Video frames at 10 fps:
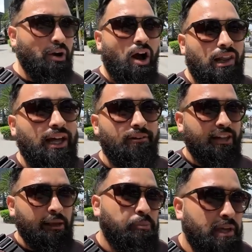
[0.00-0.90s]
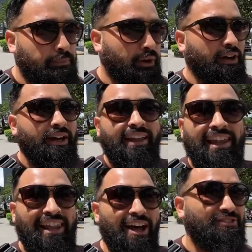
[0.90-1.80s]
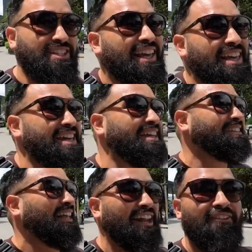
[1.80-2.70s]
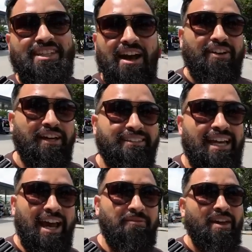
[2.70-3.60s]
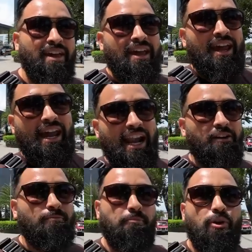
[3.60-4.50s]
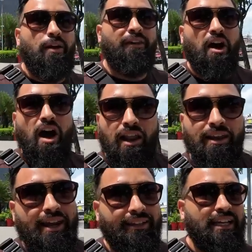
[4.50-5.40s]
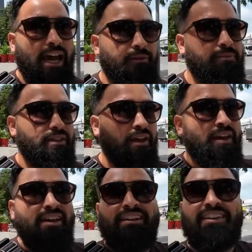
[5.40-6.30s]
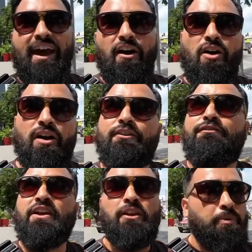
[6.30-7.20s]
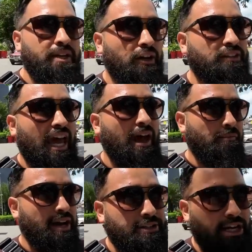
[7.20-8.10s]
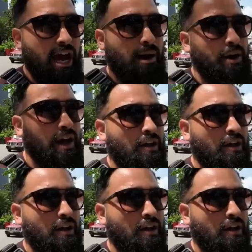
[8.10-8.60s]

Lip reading: they were all lovely people. They love to eat, love to have a good time, and I remember around the holiday times that all the Filipinos at my job